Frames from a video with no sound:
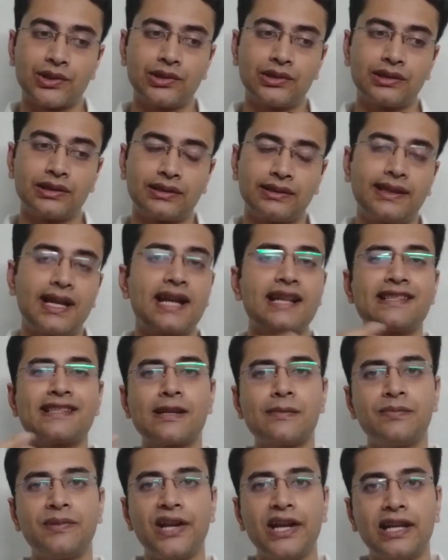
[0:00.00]
So
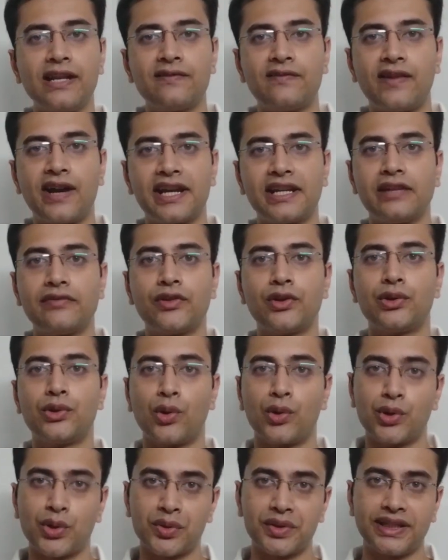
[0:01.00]
that is completely fine if
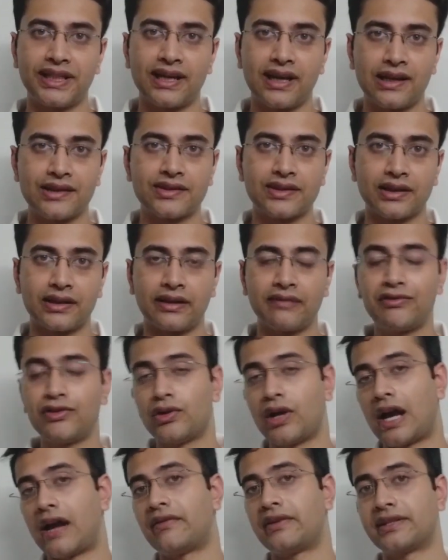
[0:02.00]
you don't know the answer,
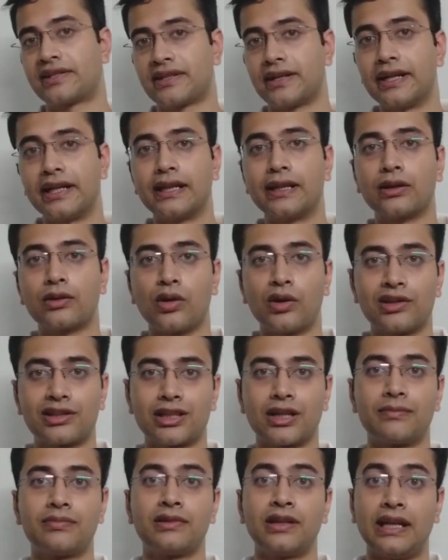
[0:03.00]
if you haven't studied the
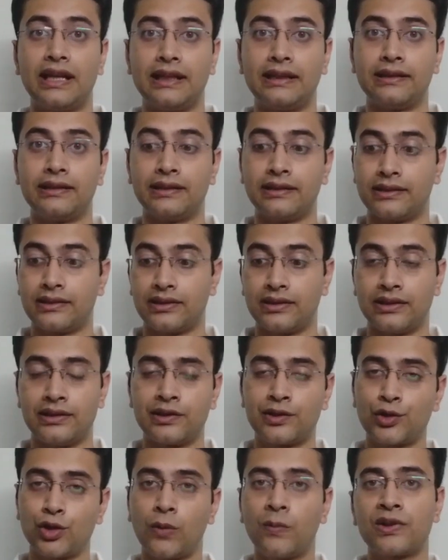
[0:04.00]
concept in
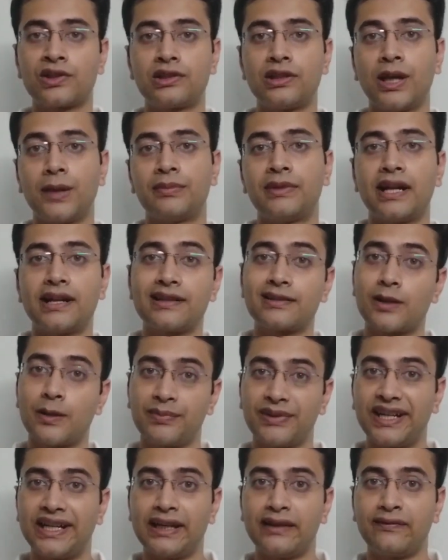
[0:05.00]
so much depth. That
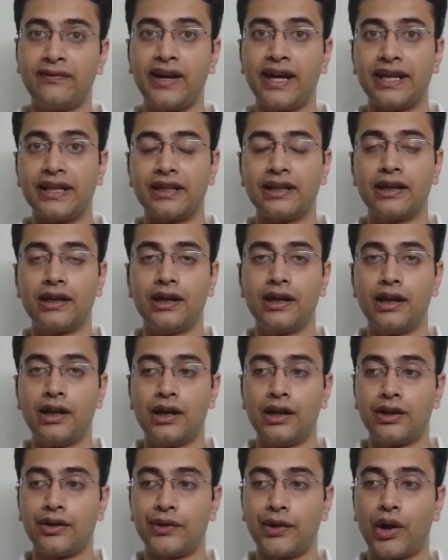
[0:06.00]
is completely fine.
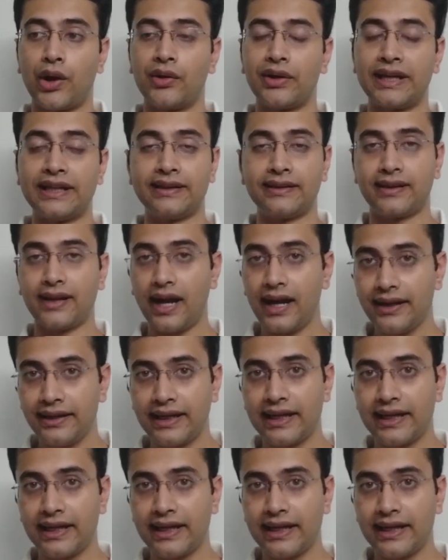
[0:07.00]
Now, in